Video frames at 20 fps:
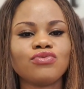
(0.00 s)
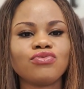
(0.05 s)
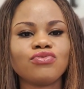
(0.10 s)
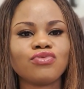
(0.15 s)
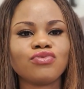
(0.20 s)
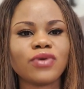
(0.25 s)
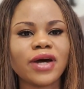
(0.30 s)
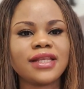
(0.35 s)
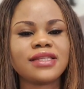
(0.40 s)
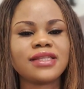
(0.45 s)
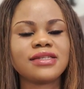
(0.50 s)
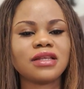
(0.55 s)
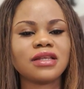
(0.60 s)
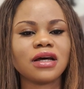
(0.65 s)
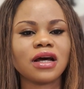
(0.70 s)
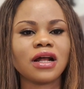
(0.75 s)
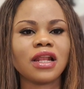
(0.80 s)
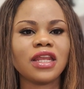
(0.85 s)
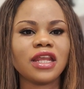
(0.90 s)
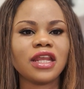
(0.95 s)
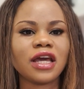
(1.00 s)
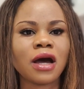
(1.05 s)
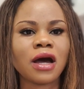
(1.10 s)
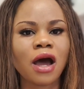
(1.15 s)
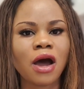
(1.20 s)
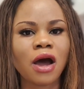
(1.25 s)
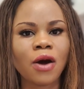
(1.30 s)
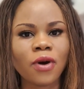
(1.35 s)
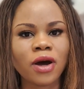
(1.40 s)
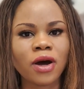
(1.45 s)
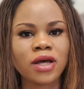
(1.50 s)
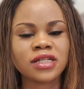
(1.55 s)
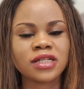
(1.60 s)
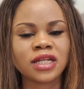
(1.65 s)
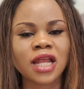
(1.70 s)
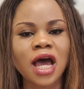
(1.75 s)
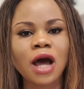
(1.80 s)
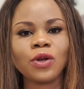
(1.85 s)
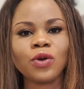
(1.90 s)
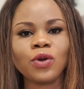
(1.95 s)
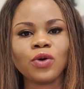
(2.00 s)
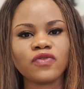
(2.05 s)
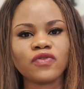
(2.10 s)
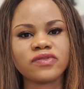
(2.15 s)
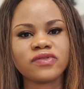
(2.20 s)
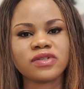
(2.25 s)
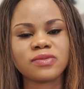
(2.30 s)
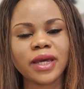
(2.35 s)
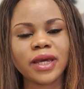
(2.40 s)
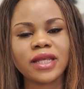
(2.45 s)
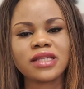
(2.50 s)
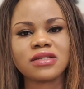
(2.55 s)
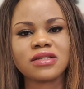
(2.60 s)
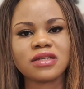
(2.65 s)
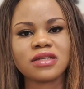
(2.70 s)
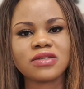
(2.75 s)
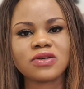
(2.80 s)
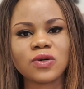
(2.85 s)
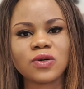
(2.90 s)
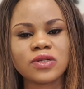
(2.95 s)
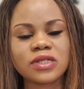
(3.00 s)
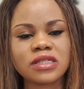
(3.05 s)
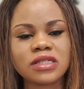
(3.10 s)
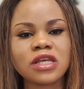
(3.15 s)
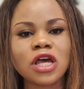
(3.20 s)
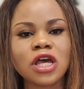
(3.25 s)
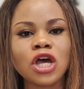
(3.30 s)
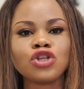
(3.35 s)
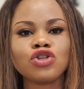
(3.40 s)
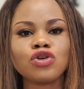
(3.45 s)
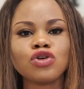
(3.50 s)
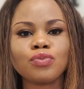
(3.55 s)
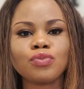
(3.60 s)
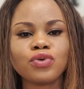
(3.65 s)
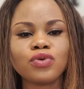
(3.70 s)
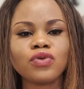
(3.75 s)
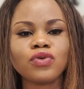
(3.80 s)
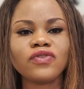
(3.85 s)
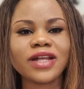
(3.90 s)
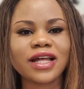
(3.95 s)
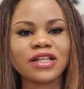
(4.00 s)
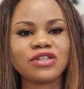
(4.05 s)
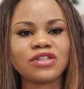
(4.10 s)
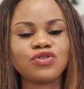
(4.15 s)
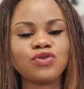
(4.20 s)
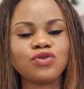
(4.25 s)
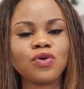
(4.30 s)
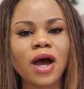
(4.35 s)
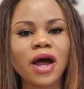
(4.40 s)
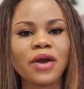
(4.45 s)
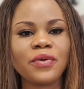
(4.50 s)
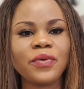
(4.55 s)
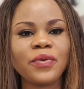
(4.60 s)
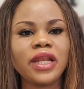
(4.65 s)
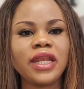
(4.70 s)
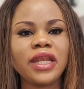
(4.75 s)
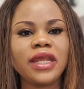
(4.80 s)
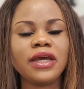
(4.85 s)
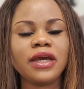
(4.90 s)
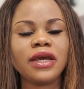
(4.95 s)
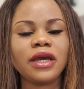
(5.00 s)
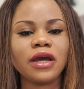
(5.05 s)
write the clinical hours and how long you spent in these courses to prove that you are really